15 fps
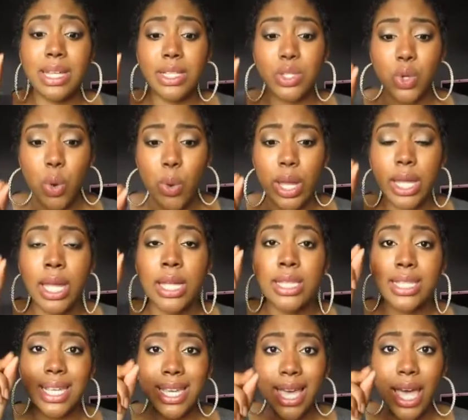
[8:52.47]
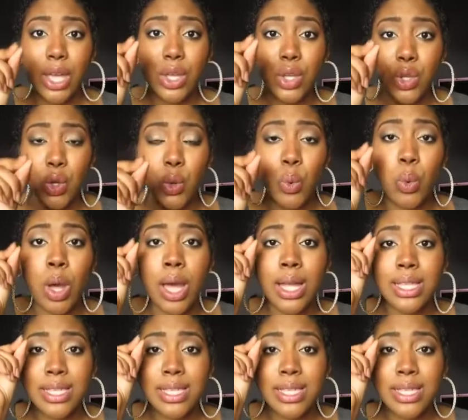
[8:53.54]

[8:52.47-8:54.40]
that's going to get you